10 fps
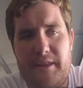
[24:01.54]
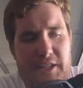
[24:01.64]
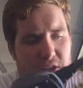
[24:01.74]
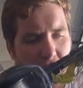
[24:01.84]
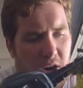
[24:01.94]

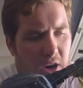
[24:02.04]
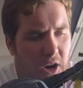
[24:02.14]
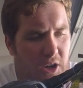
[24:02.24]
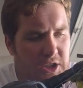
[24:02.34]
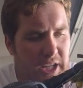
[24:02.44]
these are
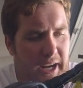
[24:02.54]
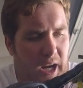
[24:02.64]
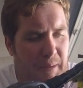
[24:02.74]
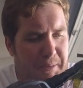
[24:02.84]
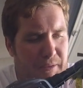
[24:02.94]
all set
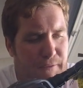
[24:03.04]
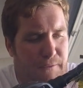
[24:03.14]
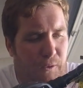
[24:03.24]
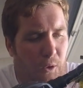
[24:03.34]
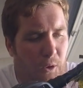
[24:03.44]
up
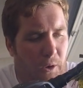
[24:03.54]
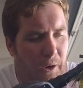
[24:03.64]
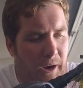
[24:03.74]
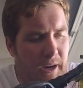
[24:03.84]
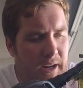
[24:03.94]

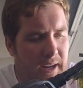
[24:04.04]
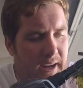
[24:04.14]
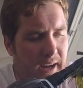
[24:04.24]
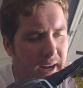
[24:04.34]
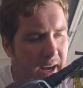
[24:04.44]
for
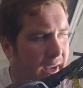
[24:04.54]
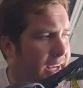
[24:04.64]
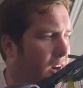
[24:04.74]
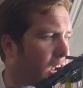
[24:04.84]
Gary